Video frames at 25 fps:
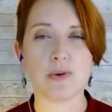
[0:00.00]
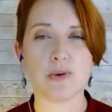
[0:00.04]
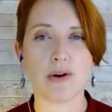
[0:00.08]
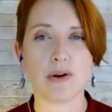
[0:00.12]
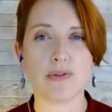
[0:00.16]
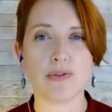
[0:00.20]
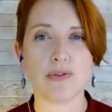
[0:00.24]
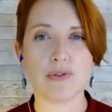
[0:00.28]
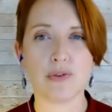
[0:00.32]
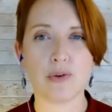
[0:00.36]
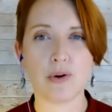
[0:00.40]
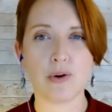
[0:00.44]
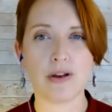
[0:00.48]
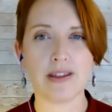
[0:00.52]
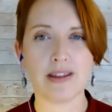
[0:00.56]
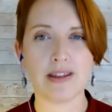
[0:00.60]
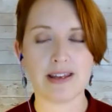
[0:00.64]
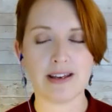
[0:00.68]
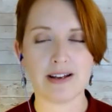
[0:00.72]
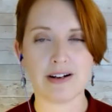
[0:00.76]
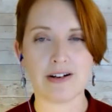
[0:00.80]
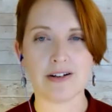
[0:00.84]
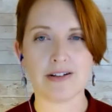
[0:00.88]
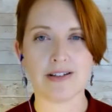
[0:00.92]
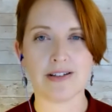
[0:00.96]
our 4th
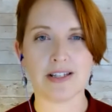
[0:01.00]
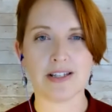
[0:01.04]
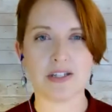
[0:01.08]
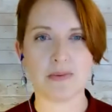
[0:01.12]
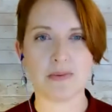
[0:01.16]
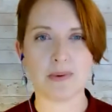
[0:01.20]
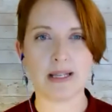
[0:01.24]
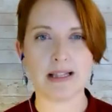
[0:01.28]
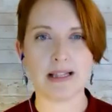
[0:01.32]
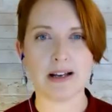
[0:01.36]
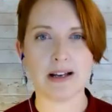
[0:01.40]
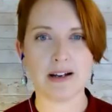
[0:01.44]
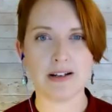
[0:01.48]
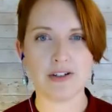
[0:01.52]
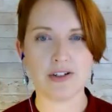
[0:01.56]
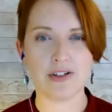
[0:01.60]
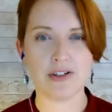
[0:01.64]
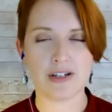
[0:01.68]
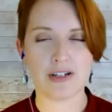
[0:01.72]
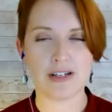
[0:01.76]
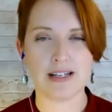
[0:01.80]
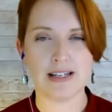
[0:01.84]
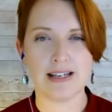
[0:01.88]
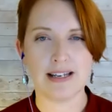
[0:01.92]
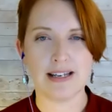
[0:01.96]
year since we
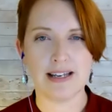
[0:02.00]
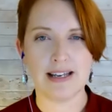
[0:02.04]
launched.